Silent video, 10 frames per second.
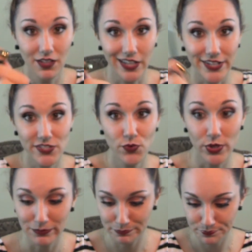he is
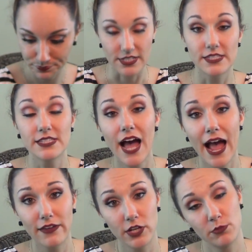for. This is the
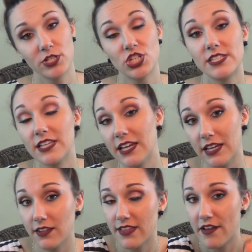eyeliner brush. It's the
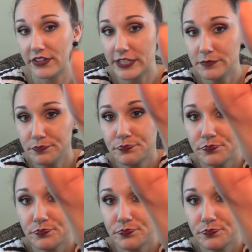E11,